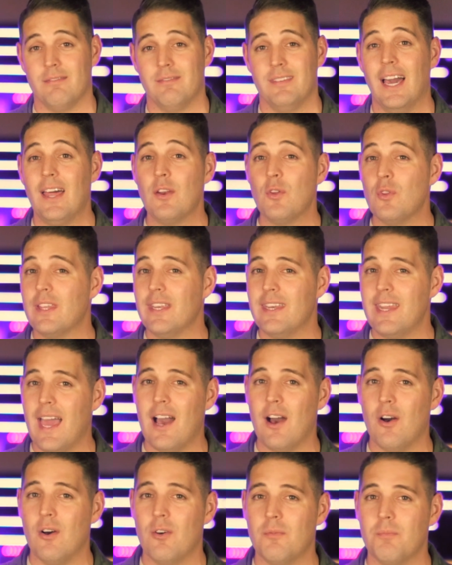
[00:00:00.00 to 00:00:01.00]
not only
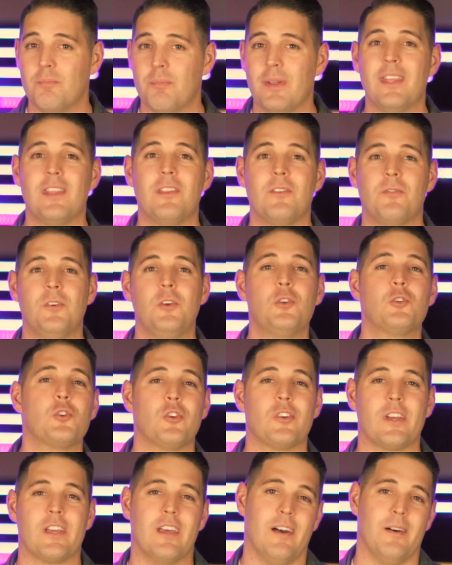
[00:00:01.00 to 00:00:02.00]
now, but in the
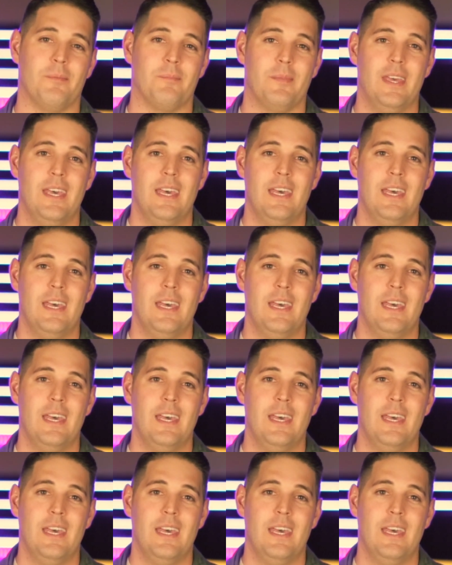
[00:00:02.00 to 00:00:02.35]
future to come.